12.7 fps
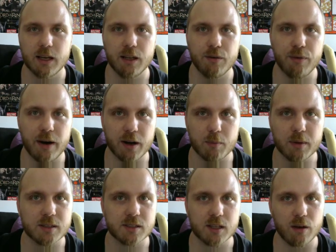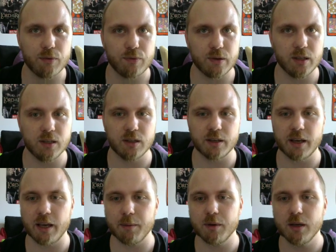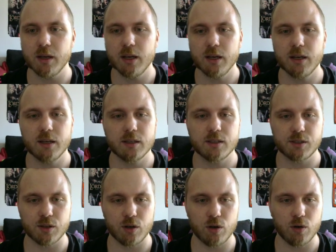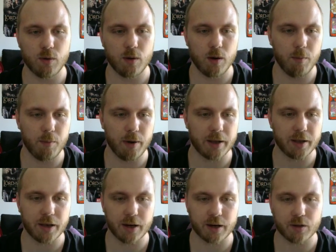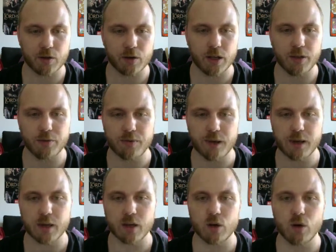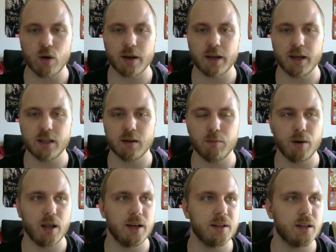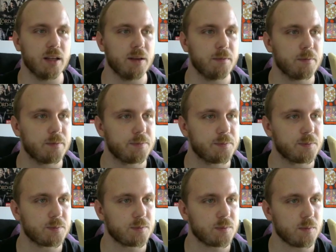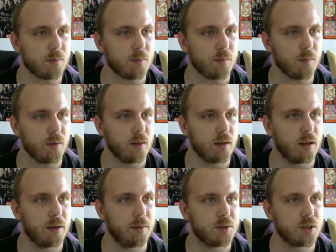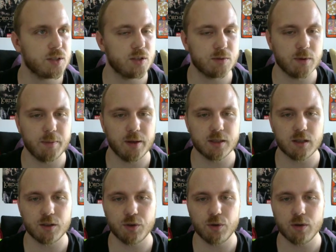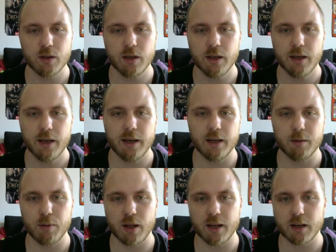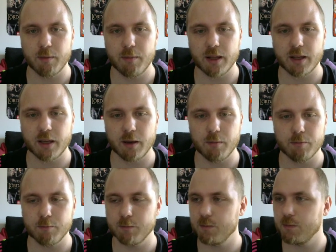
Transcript: environment stuff in the game. So my character, if I go ahead and blindly, I'll just use my pencil tool and blindly make him,